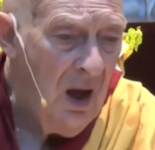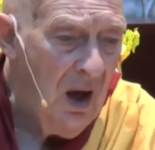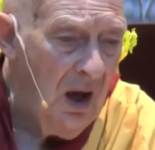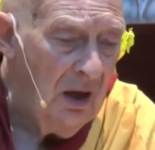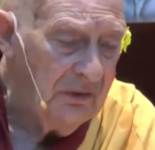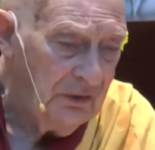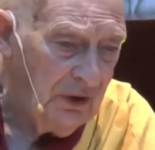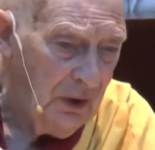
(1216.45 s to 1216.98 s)

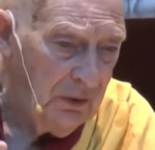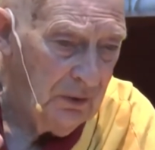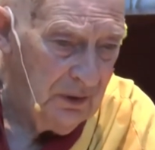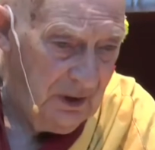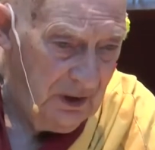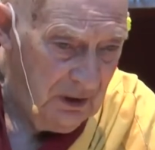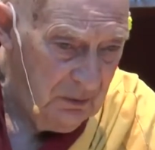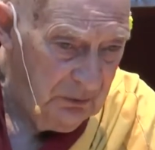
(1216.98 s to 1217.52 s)
And so
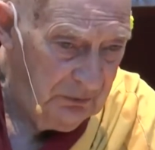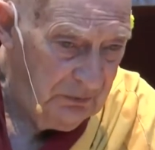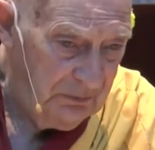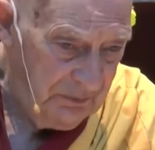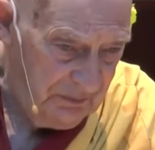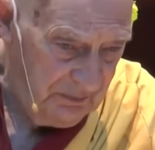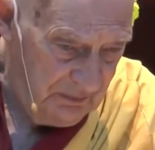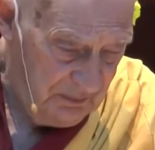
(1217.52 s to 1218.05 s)
he
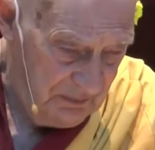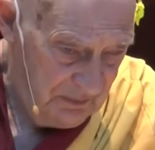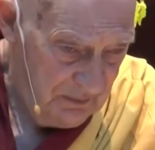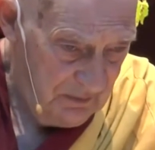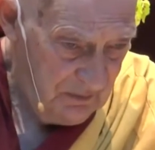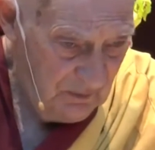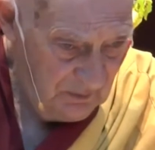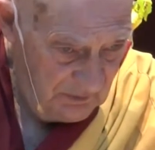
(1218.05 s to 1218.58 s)
was,
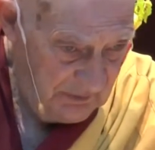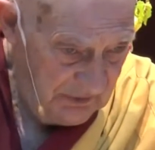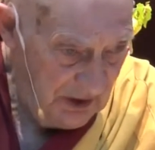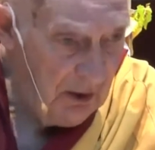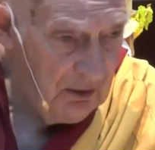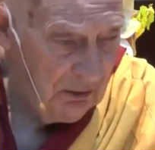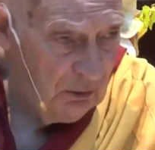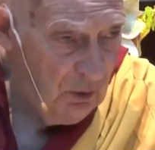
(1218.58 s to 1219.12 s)

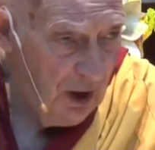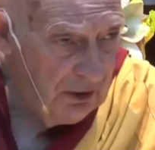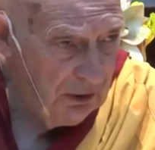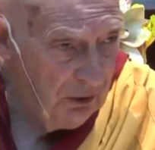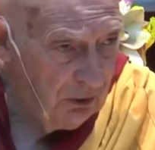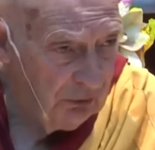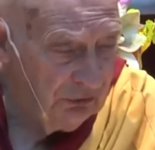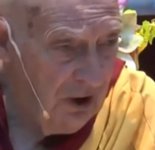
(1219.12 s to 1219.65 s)
quite a
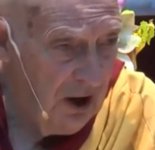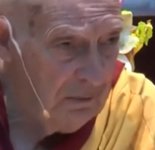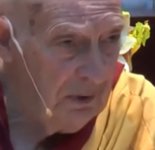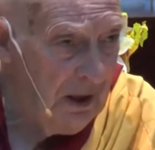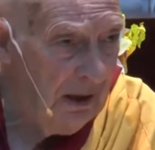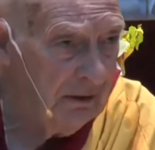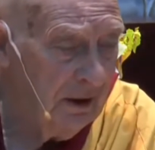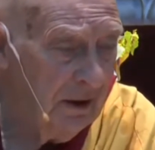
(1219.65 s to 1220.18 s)
long time
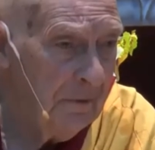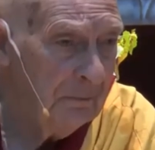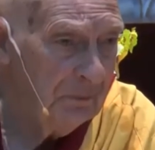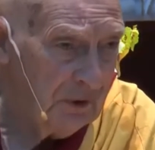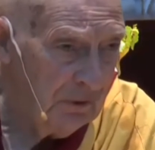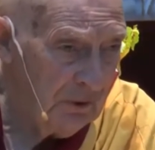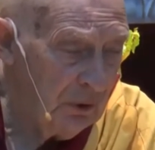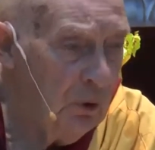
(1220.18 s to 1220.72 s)
later,
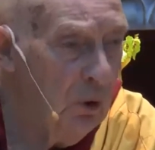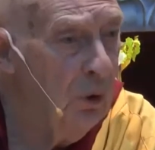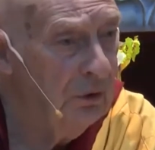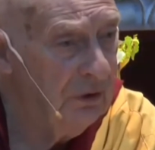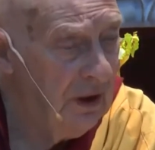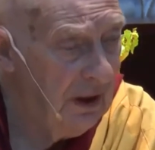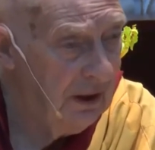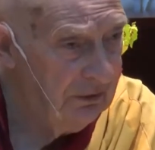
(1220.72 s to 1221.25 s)
the
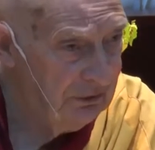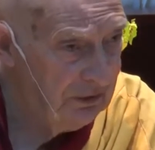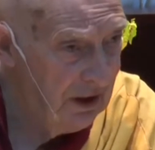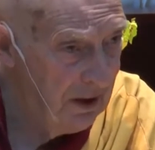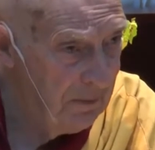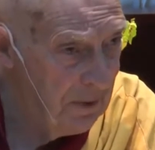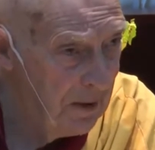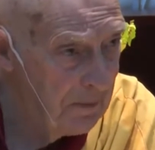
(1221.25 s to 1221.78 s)
court case
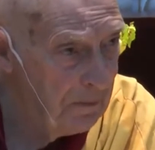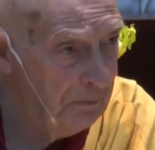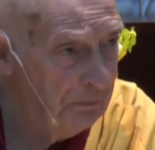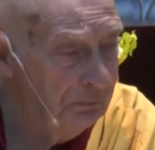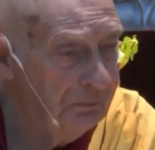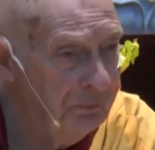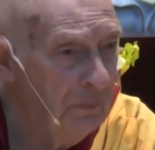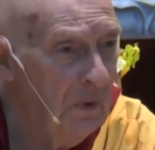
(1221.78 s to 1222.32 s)
came up,
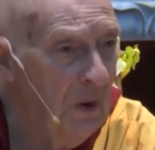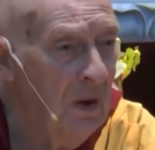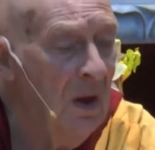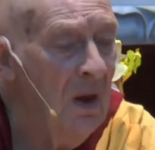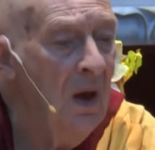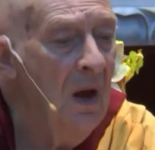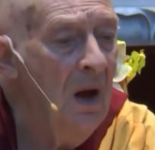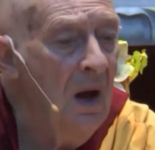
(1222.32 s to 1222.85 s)

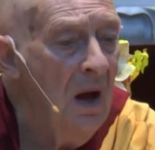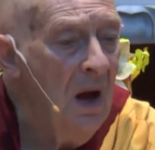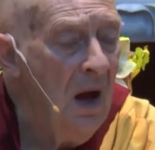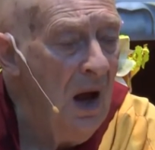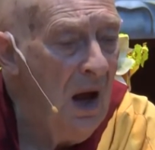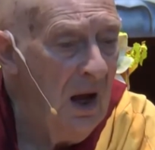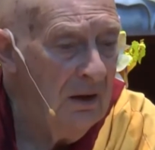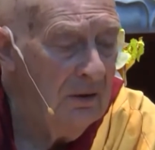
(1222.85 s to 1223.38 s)

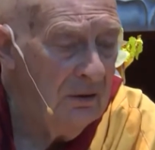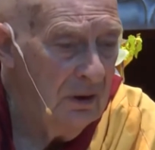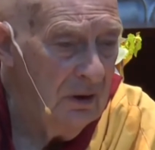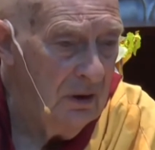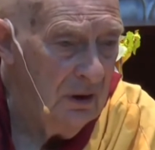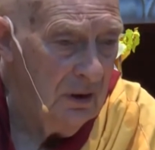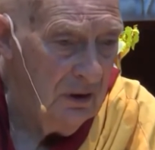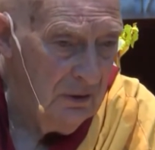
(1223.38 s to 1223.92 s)
and
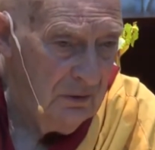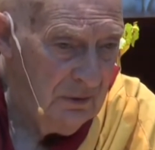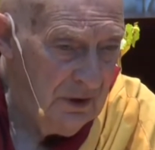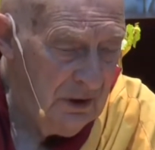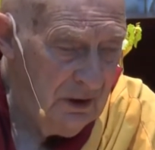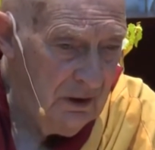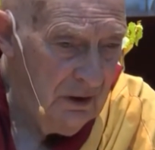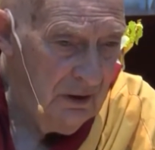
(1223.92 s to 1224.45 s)

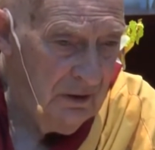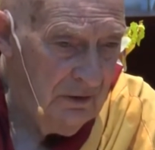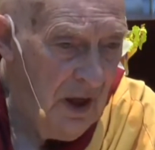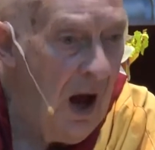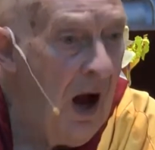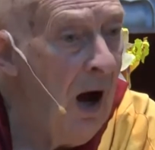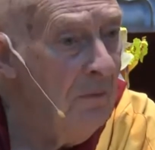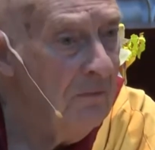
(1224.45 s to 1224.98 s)
the
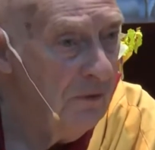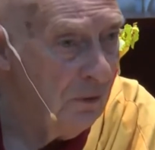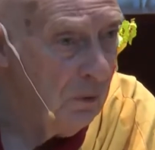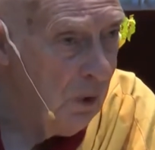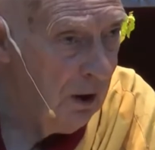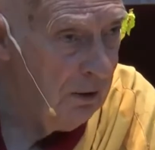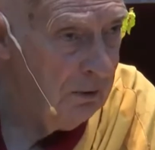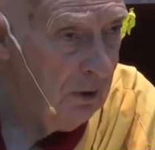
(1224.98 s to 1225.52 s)
harmful
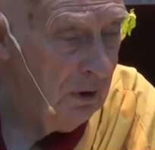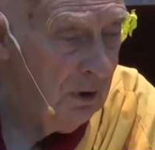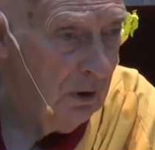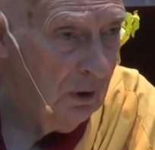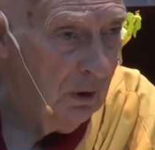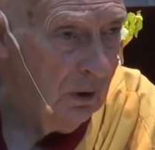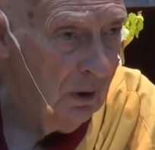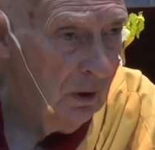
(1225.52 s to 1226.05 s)
one
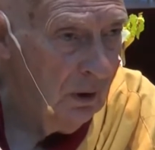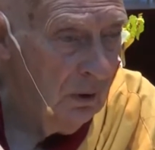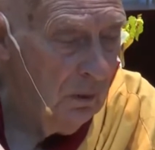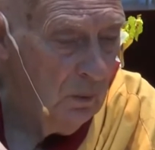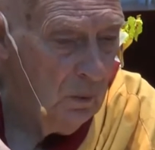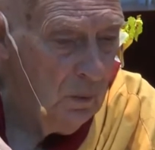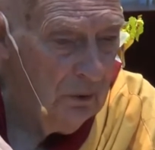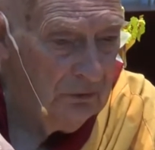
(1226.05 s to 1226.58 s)

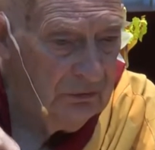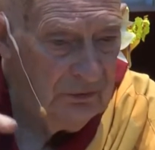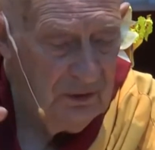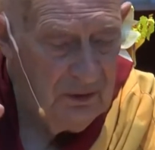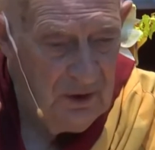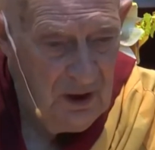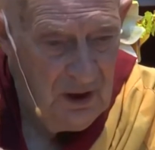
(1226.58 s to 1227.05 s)
was